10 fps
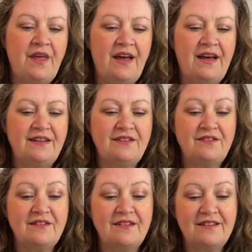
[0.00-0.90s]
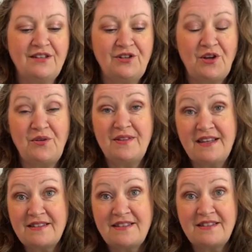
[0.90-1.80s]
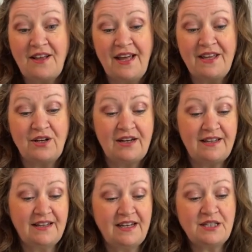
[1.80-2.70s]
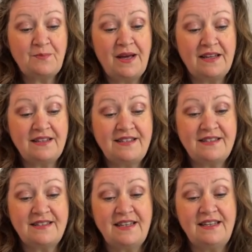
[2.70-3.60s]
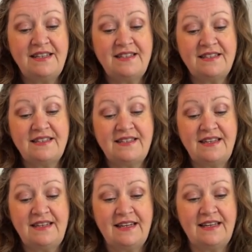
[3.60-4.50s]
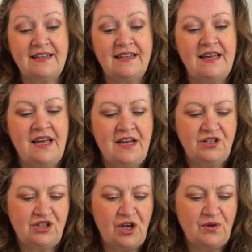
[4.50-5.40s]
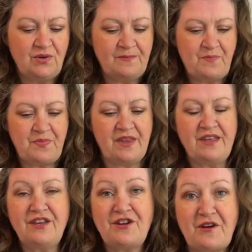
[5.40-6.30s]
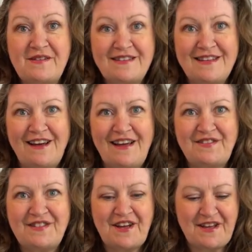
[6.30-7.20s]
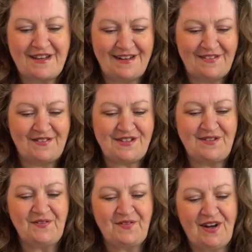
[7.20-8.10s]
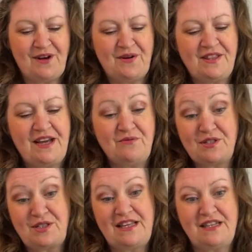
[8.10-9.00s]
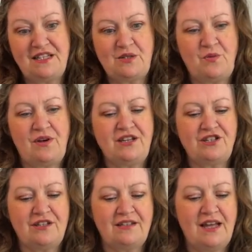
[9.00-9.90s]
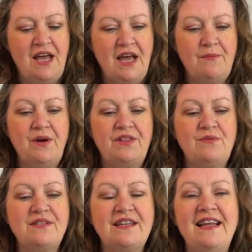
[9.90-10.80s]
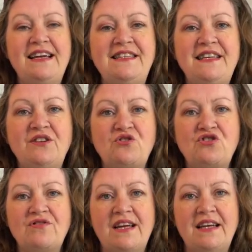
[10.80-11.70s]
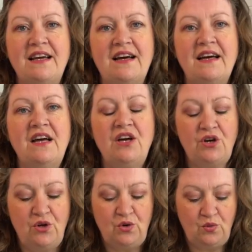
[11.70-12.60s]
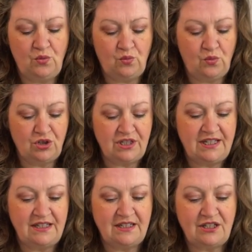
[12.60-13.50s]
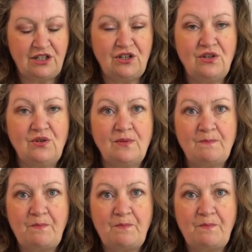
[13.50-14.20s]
and you know, and that's the cycle, and then it's back to seed and seedling. So, you know, it's the life cycle of a sunflower. That was the inspiration. But there was a lady in Australia who wanted to